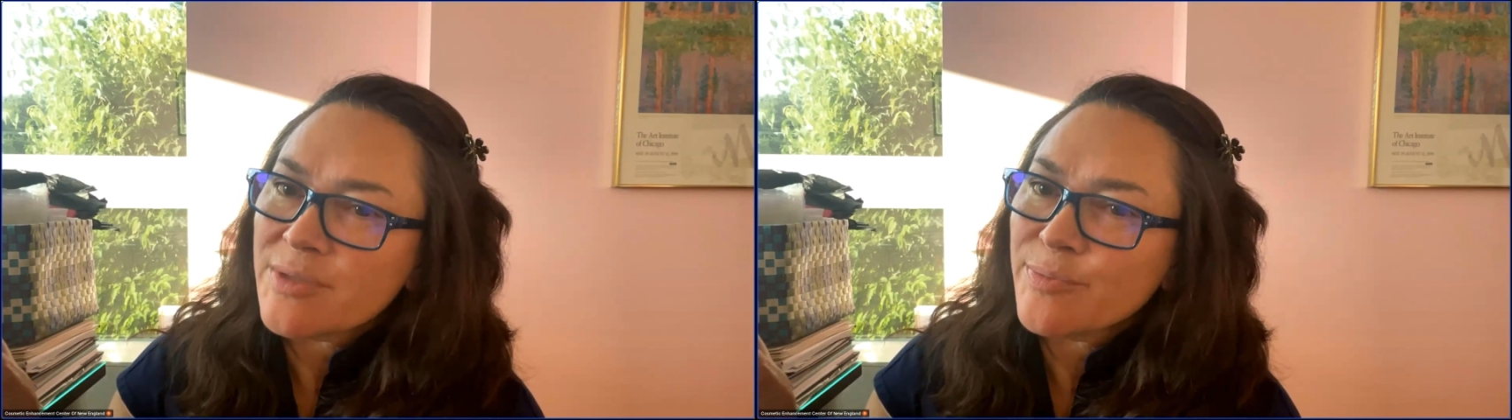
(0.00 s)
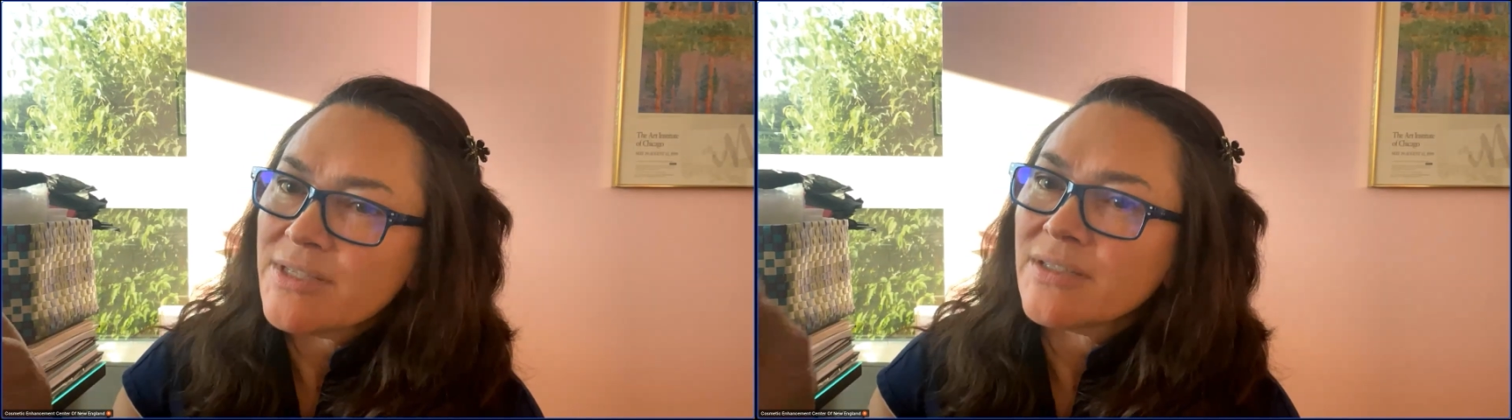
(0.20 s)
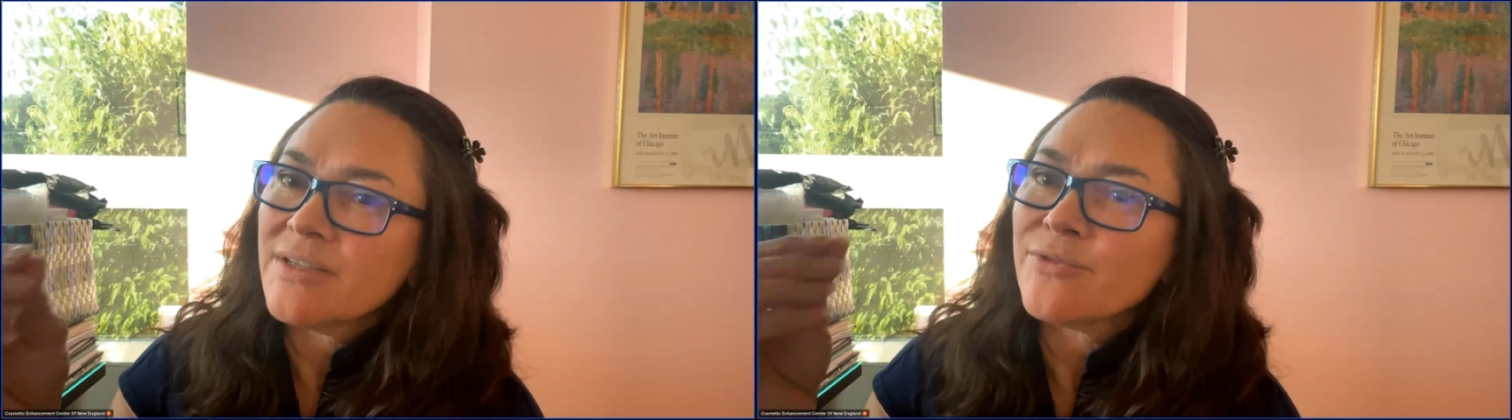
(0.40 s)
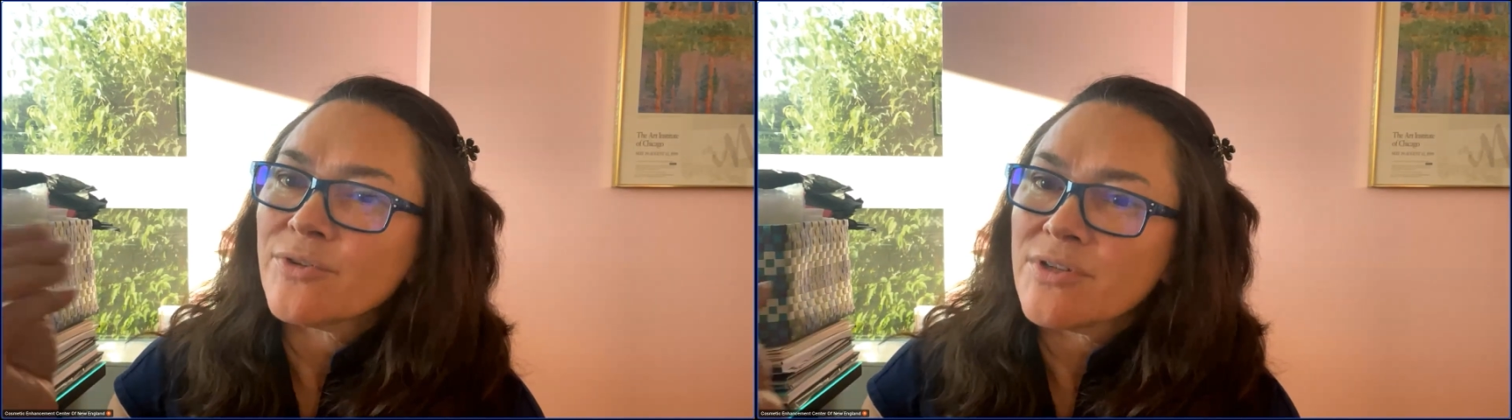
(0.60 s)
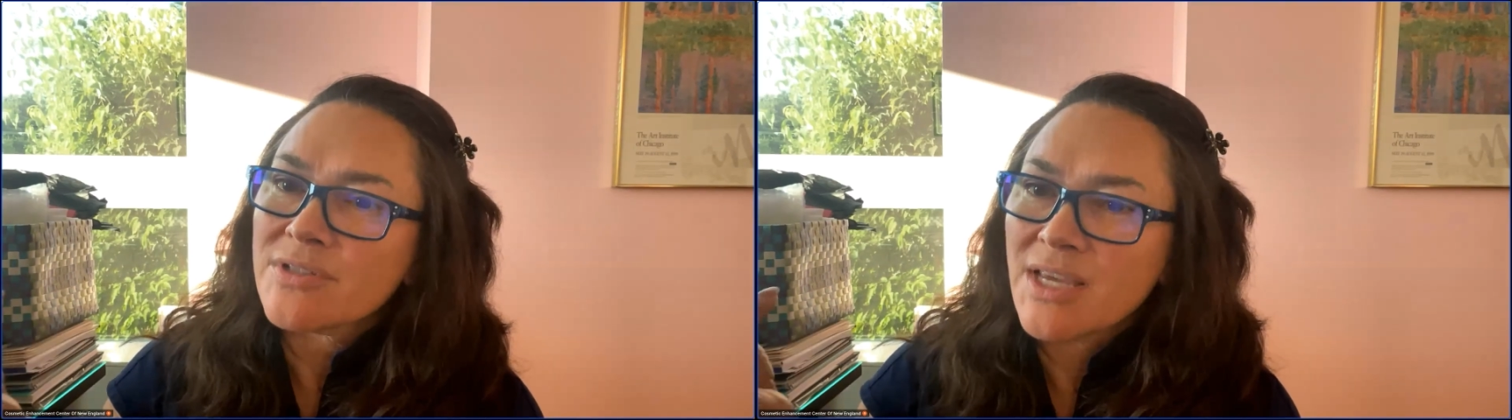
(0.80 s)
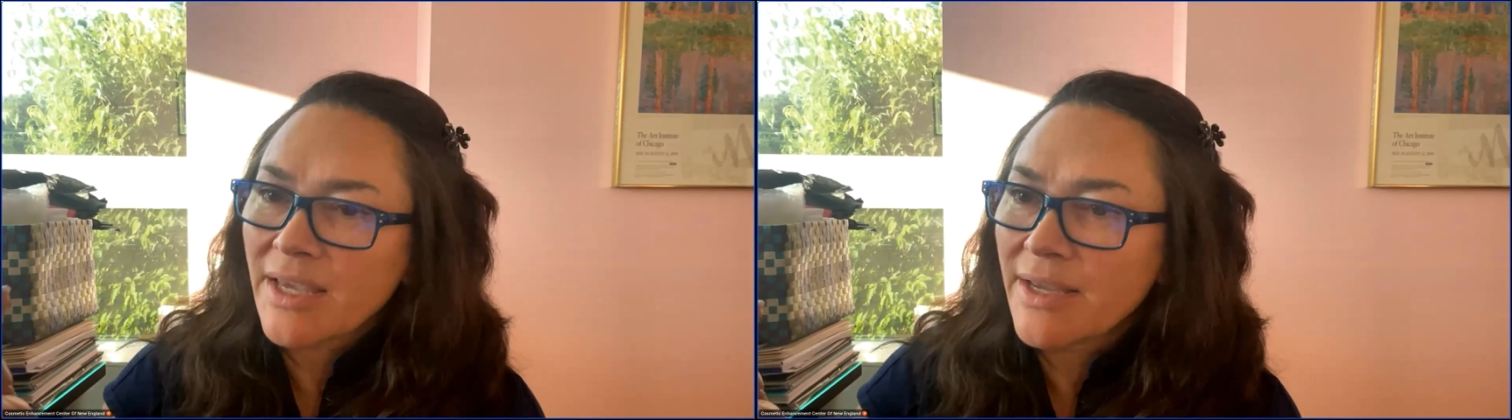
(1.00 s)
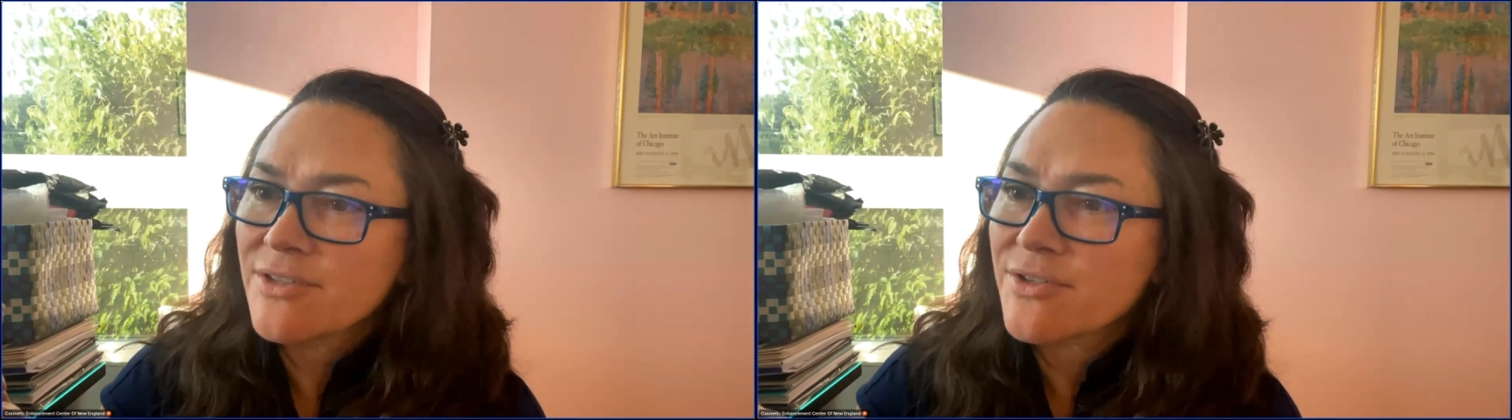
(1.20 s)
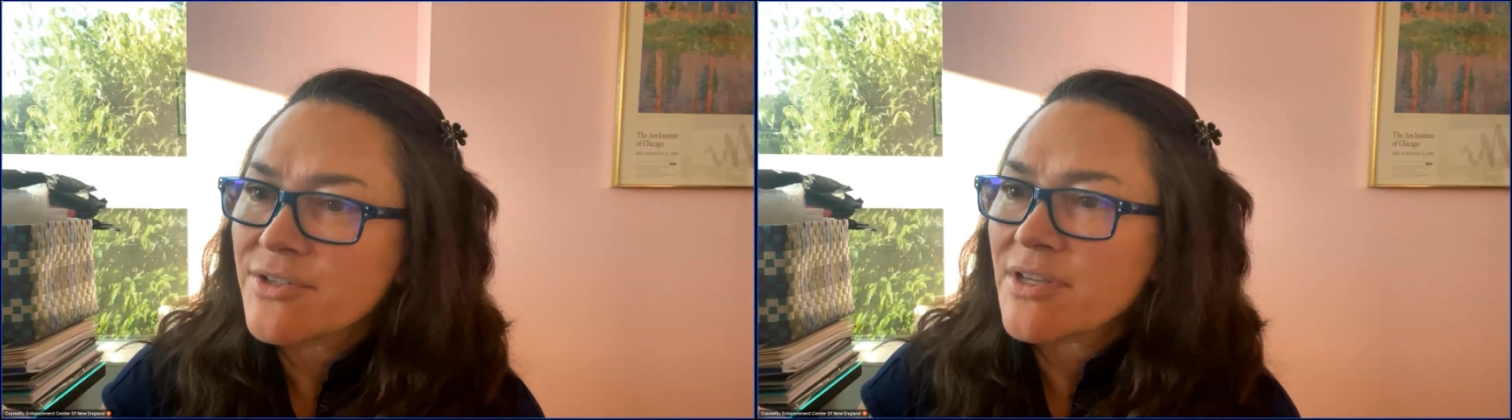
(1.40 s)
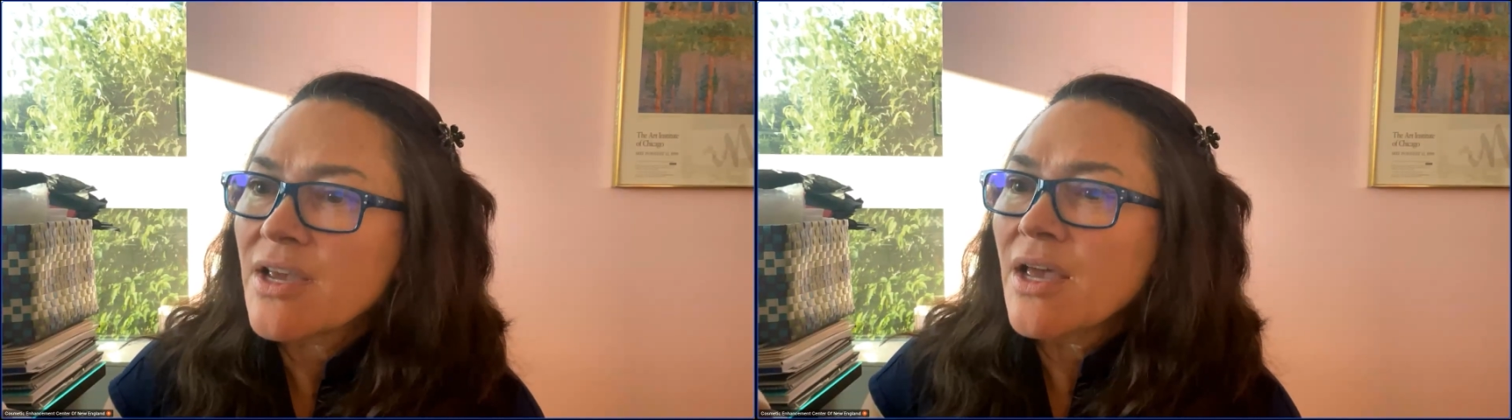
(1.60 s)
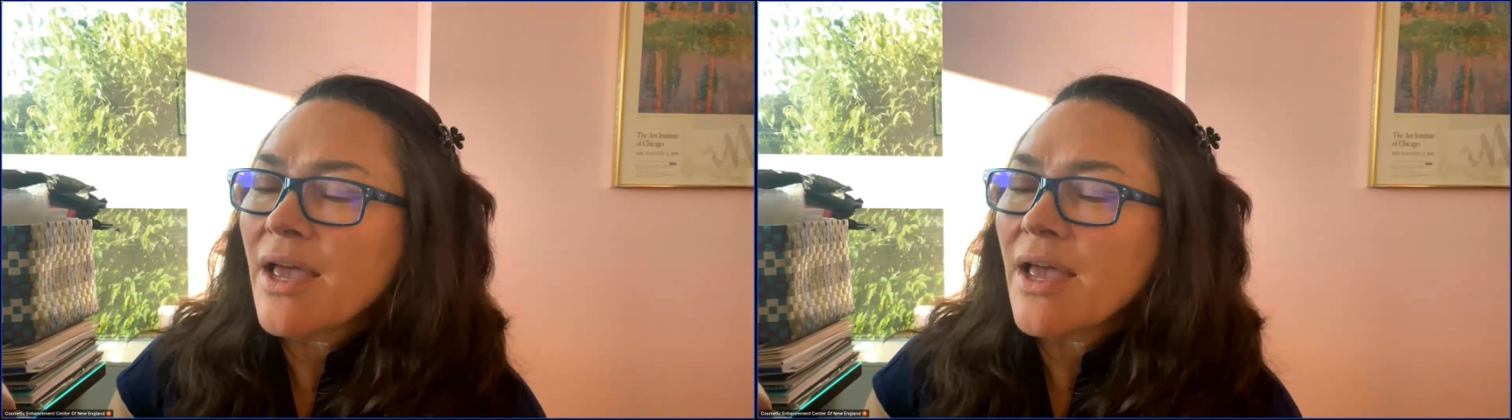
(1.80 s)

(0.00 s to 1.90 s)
is basically for skin cancers.